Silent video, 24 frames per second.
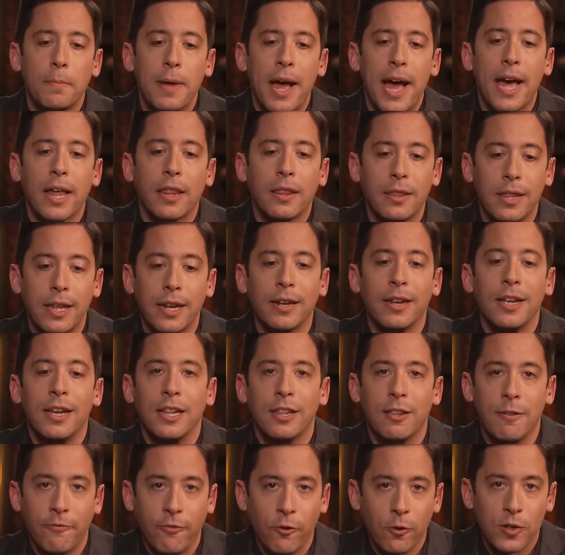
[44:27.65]
path, then
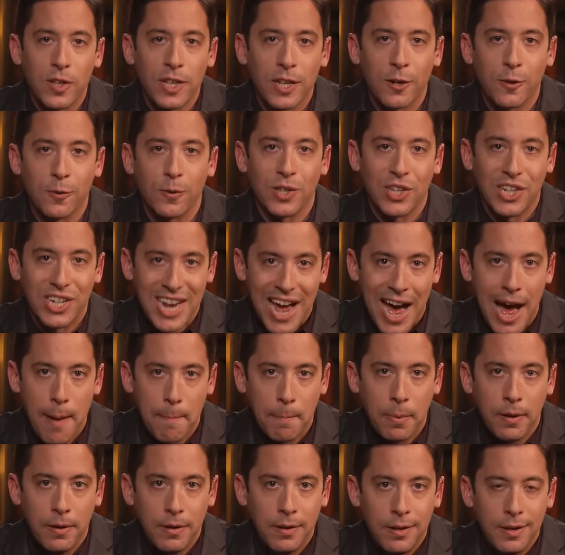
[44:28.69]
the first thing to do is
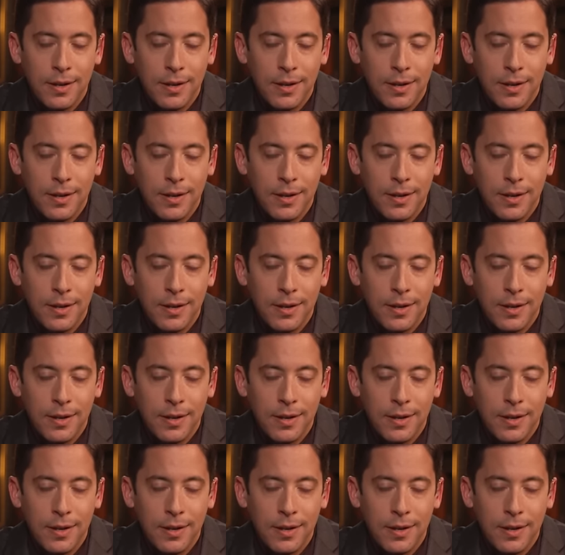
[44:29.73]
stop.